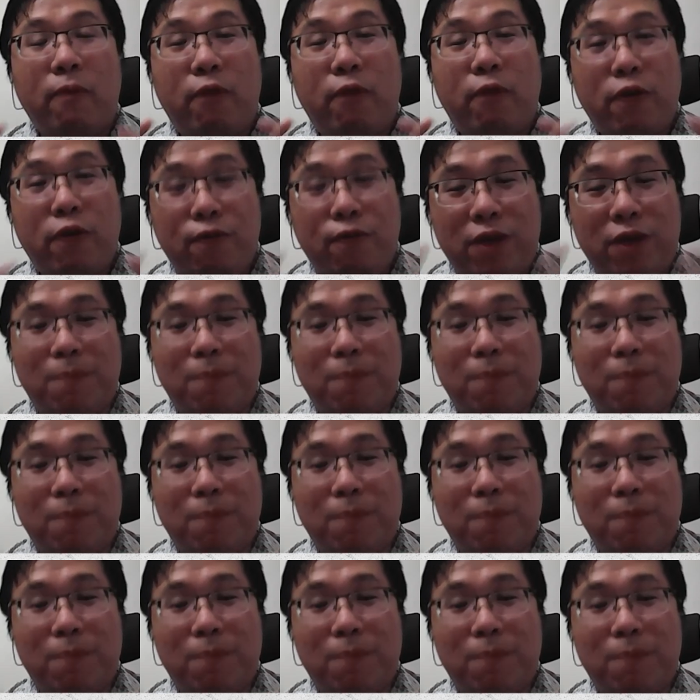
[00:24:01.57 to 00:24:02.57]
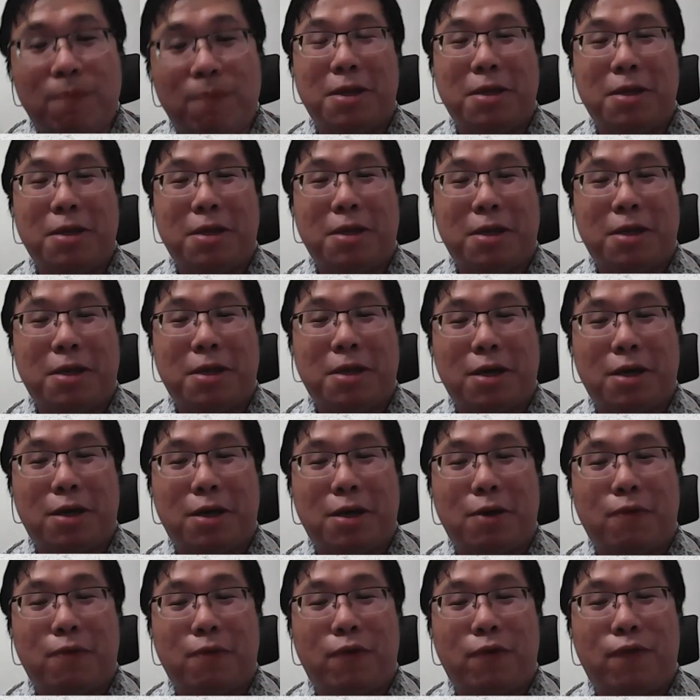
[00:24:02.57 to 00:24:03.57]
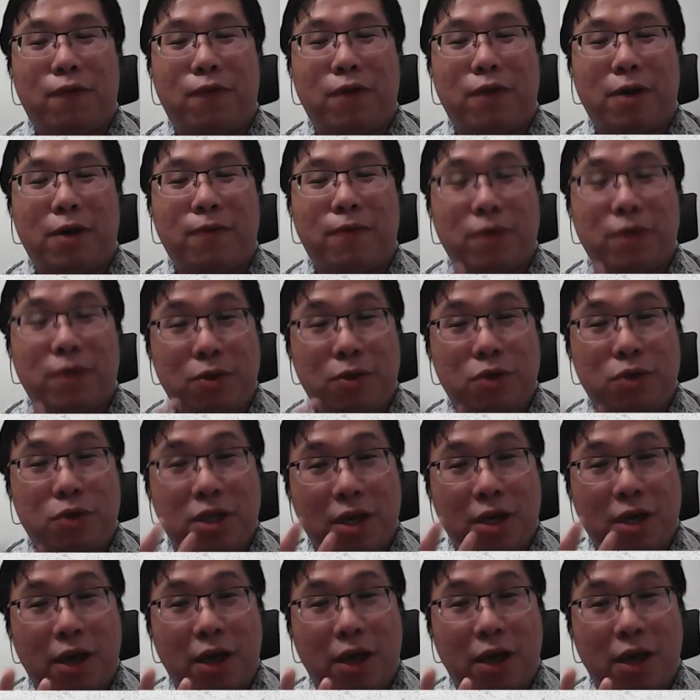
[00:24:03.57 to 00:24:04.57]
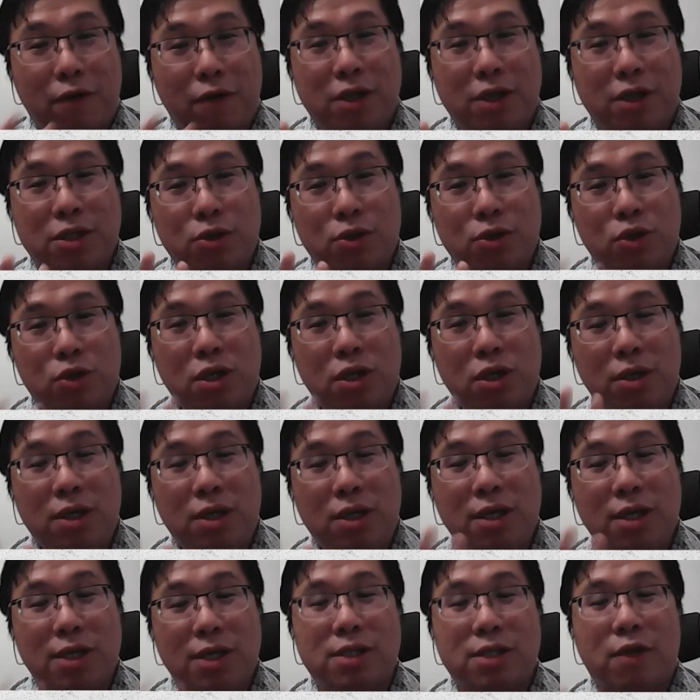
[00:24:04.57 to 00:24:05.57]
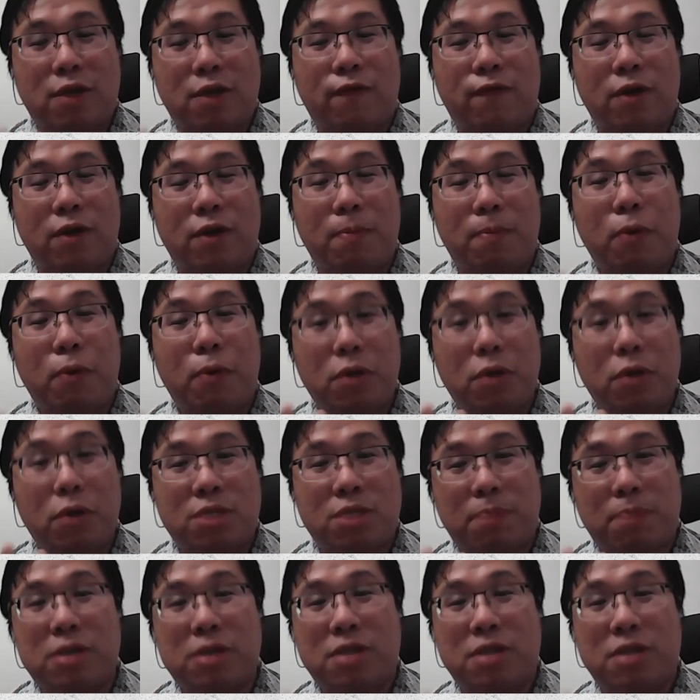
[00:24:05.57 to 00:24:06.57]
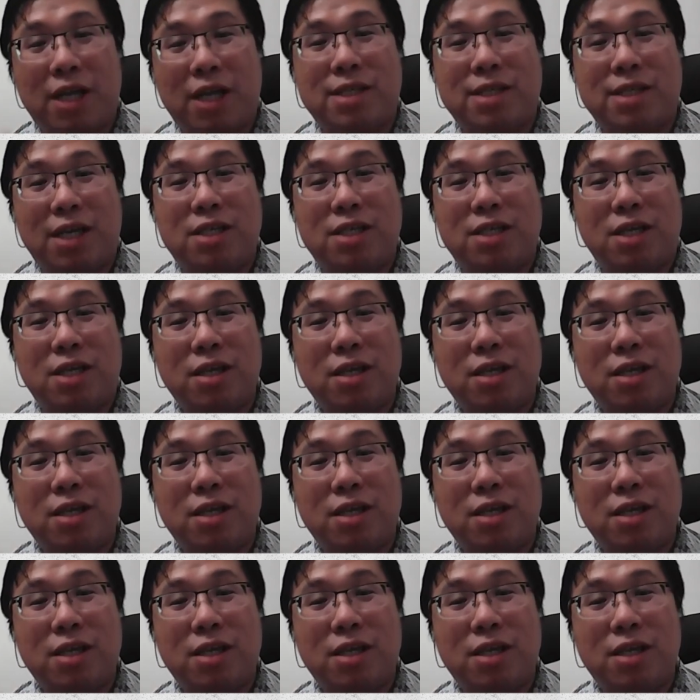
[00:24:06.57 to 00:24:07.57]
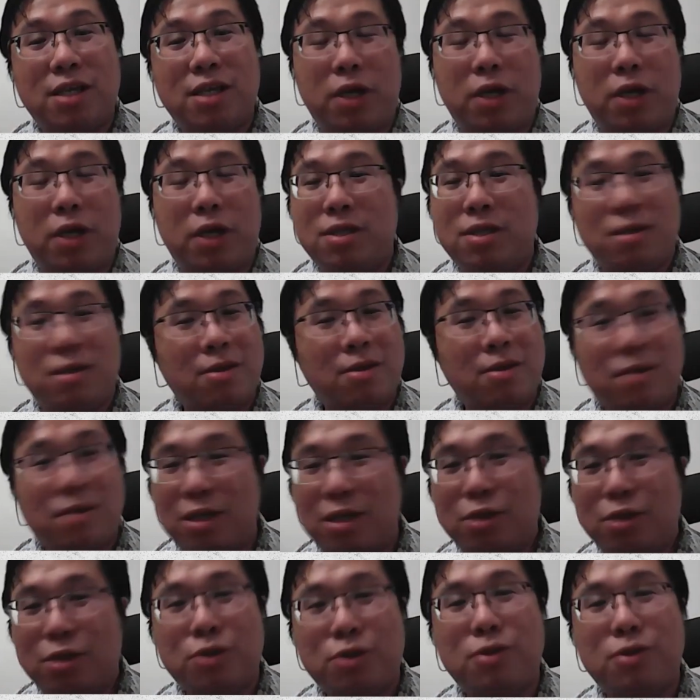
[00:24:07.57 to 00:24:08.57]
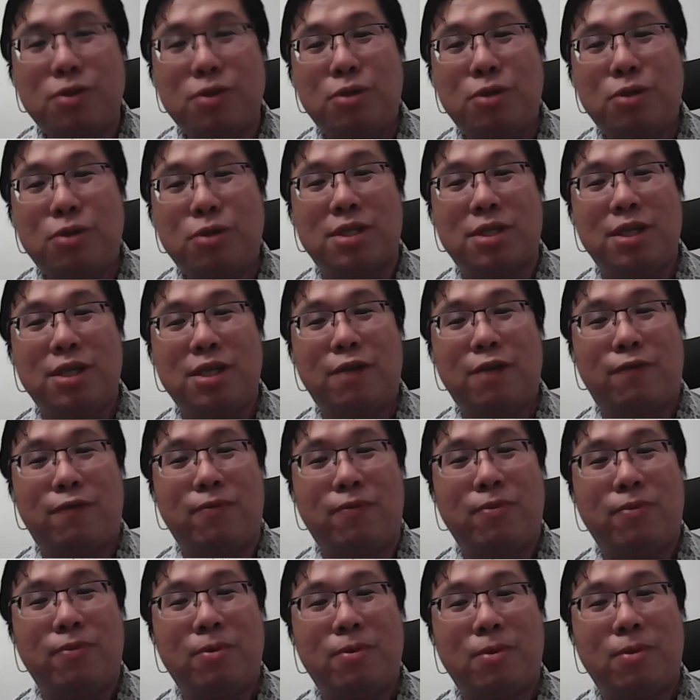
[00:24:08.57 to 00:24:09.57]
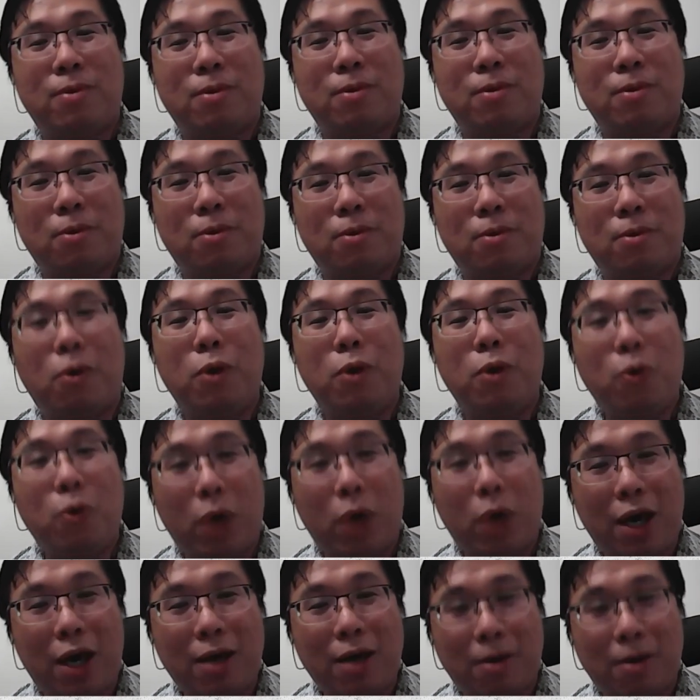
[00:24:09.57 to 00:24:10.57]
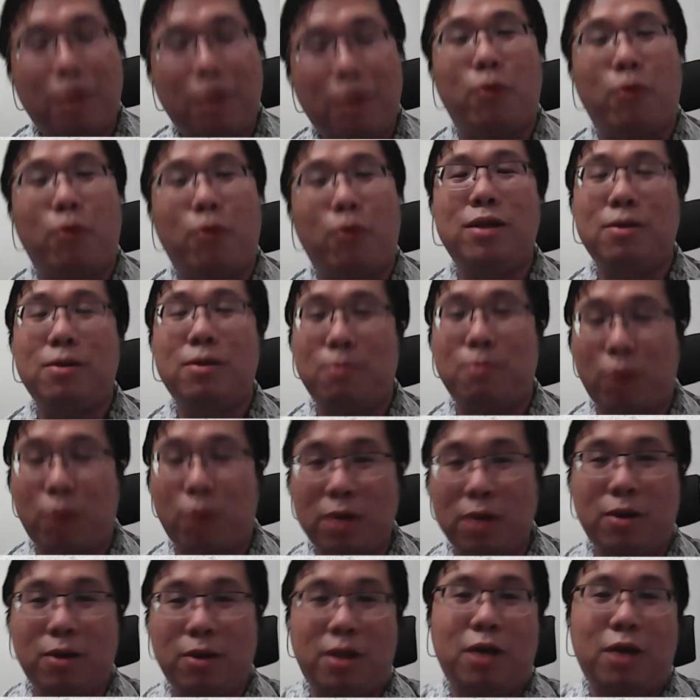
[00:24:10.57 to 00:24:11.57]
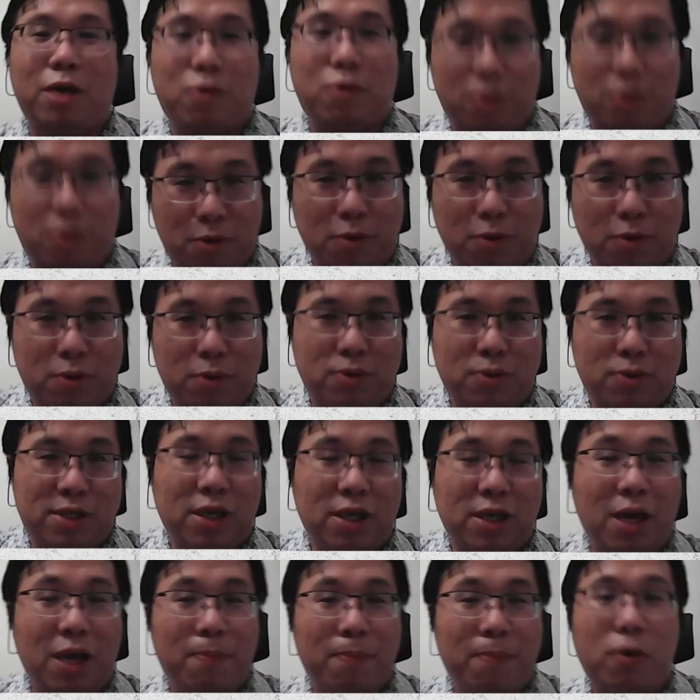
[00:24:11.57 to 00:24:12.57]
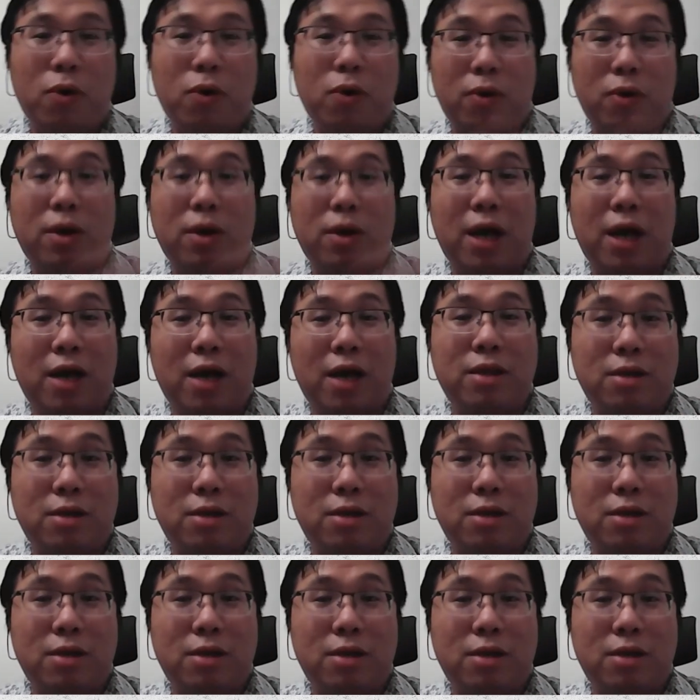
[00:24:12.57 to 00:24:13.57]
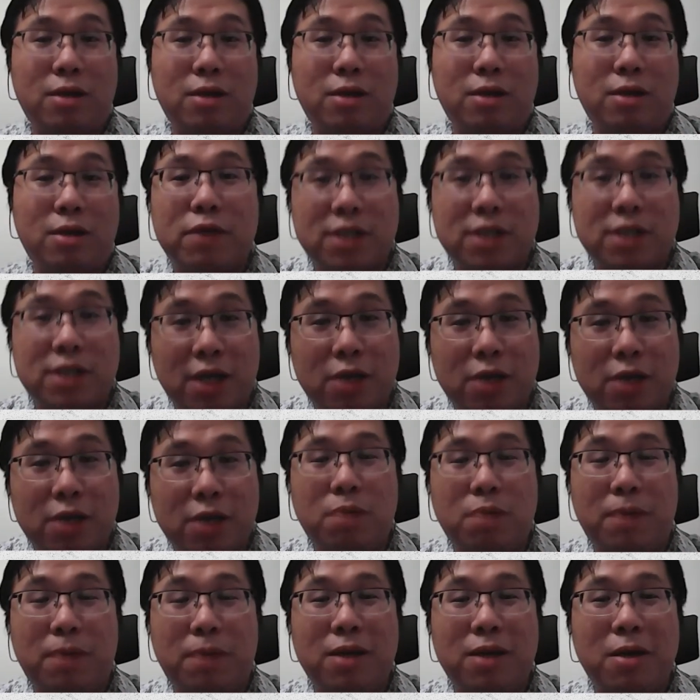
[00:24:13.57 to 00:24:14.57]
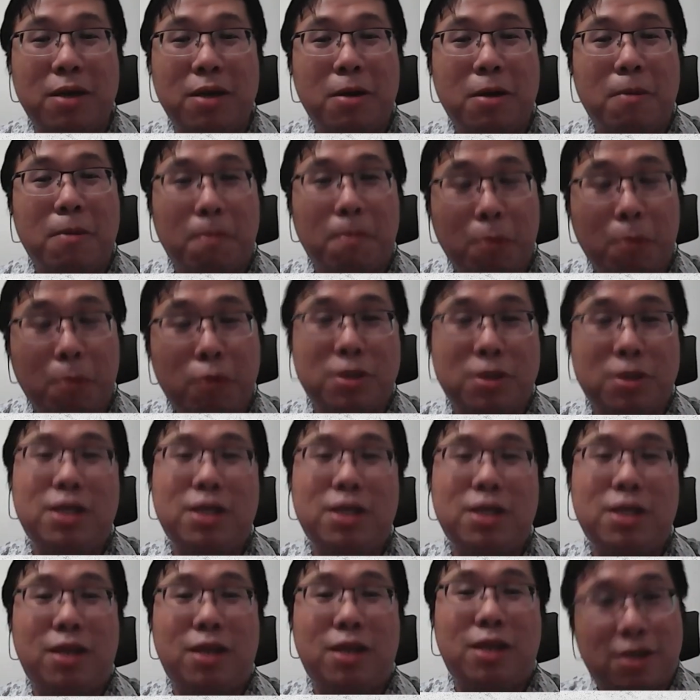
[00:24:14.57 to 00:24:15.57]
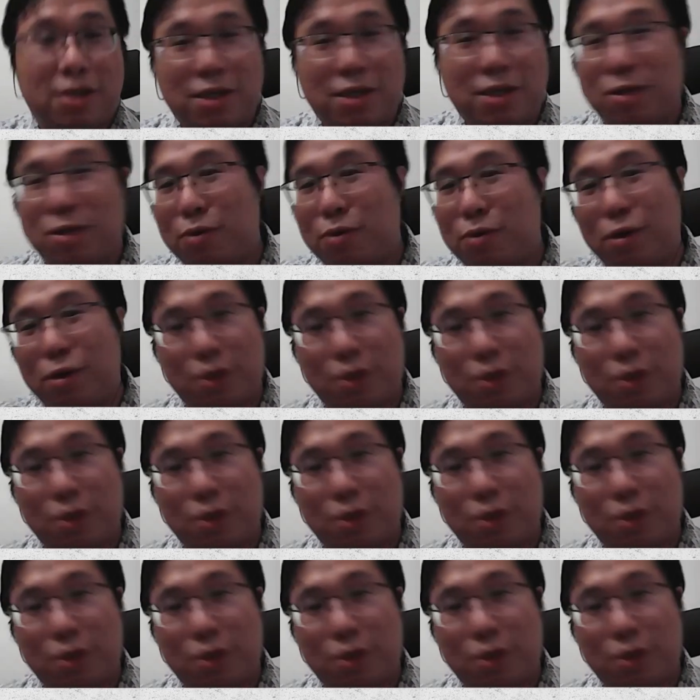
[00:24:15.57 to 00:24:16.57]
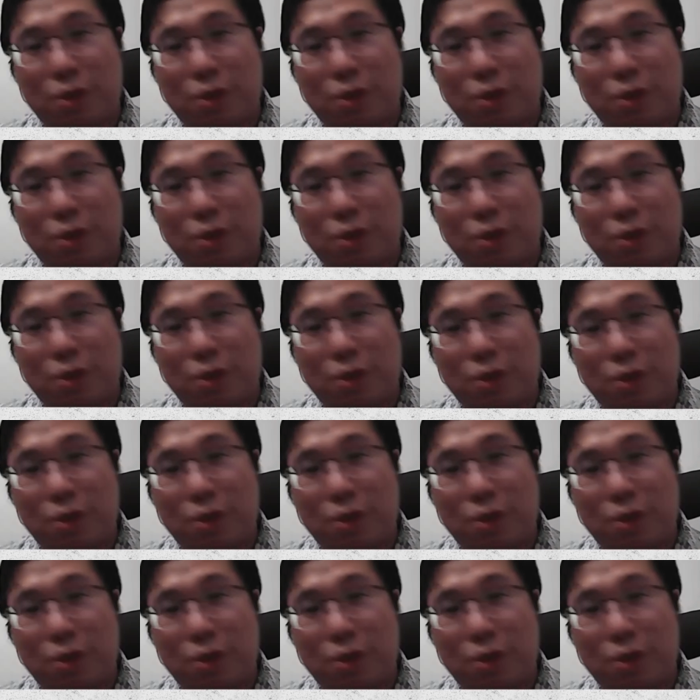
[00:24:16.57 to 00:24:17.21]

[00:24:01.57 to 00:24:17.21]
50% with a average 3 years of a post-specialization experience, they just choose to leave. Going where? Or one they could go to Singapore or other overseas country, but mostly they just cross over to the private.